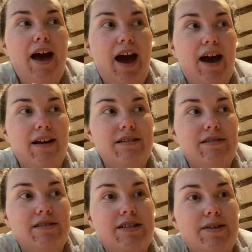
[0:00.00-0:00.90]

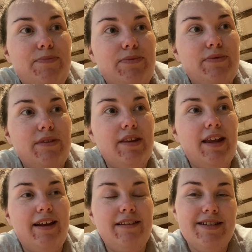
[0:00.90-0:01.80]
And
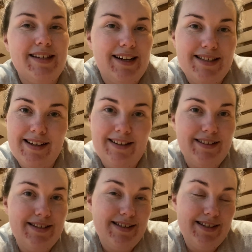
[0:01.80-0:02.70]
like the
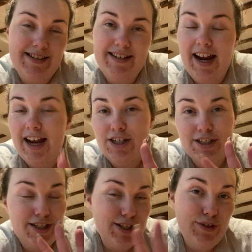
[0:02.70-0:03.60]
solicitors, the estate
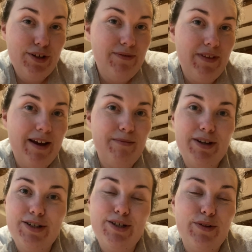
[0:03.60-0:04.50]
agents, and all of them
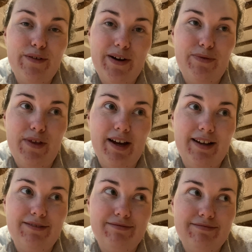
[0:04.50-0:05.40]
can do their own thing
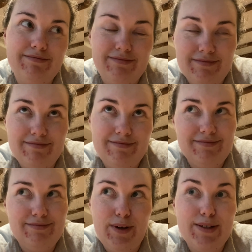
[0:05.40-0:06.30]

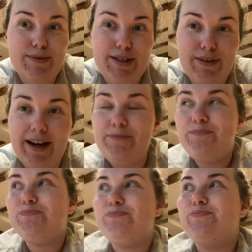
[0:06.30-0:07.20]
whilst we do that.
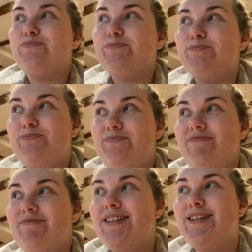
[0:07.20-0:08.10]

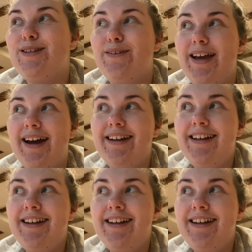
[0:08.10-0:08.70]
So yeah,